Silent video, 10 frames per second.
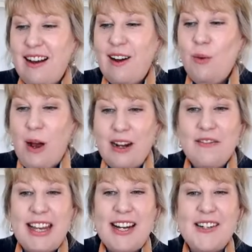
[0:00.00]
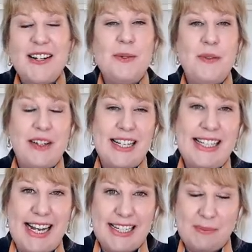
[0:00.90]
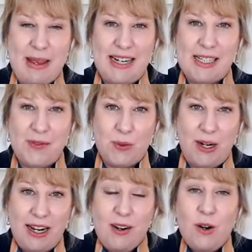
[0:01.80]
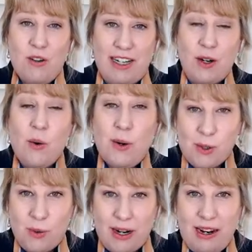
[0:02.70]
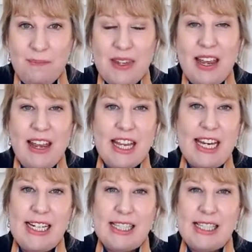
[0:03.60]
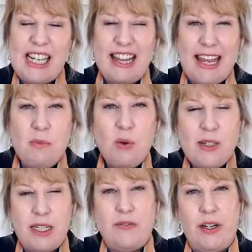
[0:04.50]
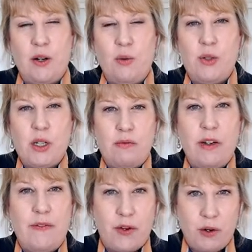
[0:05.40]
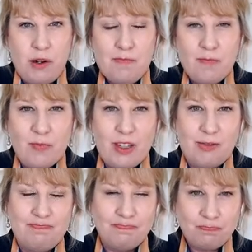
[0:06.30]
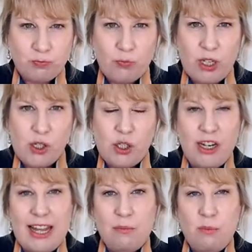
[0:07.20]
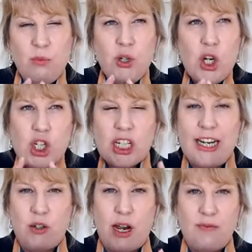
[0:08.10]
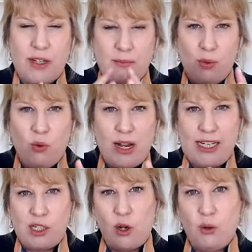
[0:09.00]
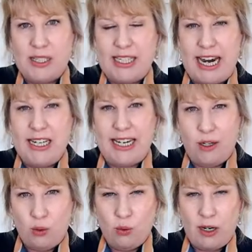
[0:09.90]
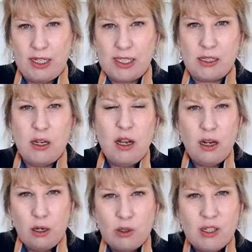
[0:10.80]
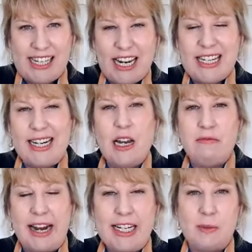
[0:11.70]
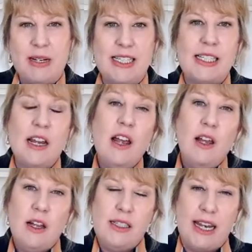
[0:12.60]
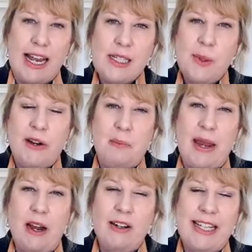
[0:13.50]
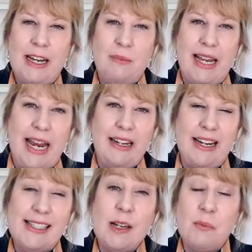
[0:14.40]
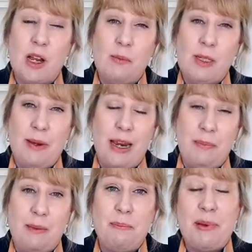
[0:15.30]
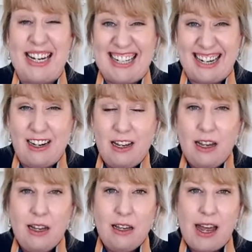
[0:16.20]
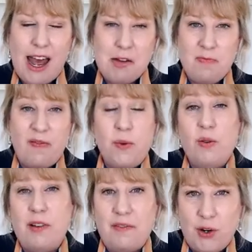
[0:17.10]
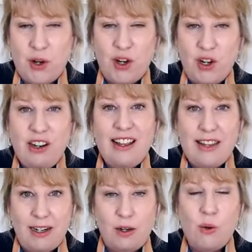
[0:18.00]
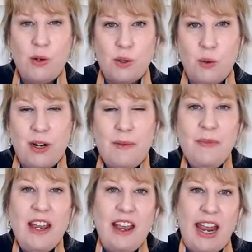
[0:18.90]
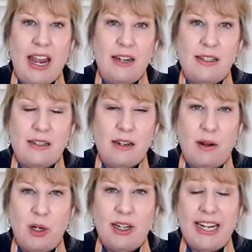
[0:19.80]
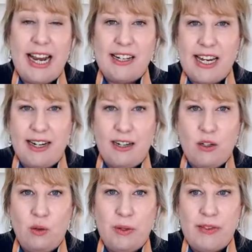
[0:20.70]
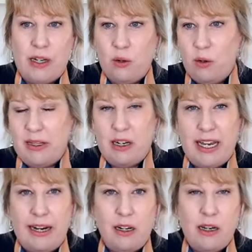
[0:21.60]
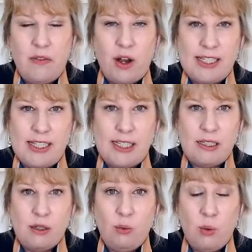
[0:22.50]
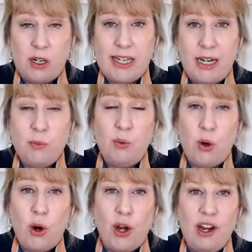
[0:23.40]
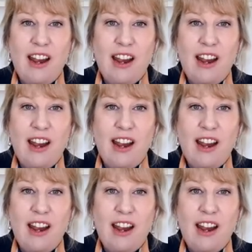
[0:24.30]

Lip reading: One of the issues with consent minutes of order or a court order is that they're more difficult to review. So they're usually drafted more as long-standing orders, long-standing arrangements. So that's where a parenting plan can sometimes be a bit better for review than a court order. And I'm not going to get technical with the law, but the legal advisors watching will know